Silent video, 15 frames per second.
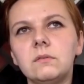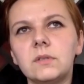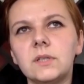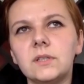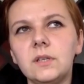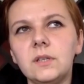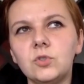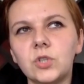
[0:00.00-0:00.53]

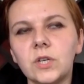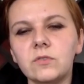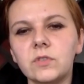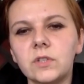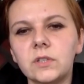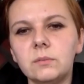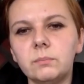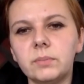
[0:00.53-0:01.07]
In
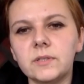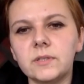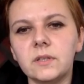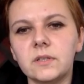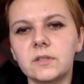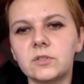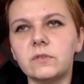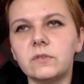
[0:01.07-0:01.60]
general, in Bosnia and
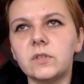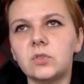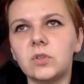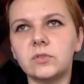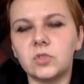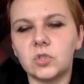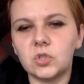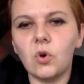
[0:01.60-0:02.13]
Herzegovina,
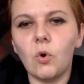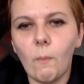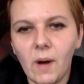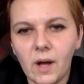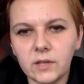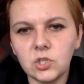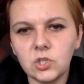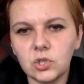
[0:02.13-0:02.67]
not so
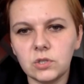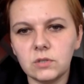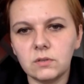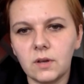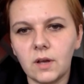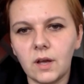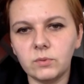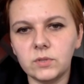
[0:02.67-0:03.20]
much.
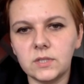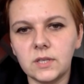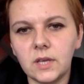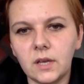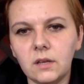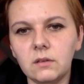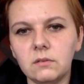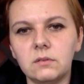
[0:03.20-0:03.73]
I would
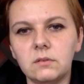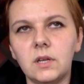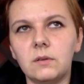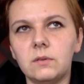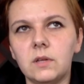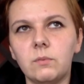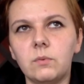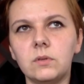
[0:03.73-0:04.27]
say
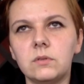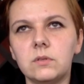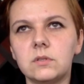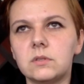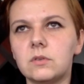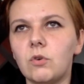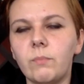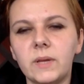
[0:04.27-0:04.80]
there weren't
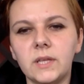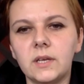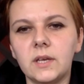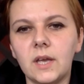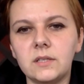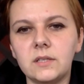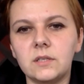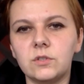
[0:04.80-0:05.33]
so many
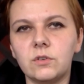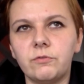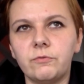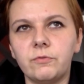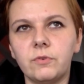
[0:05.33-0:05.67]
cases of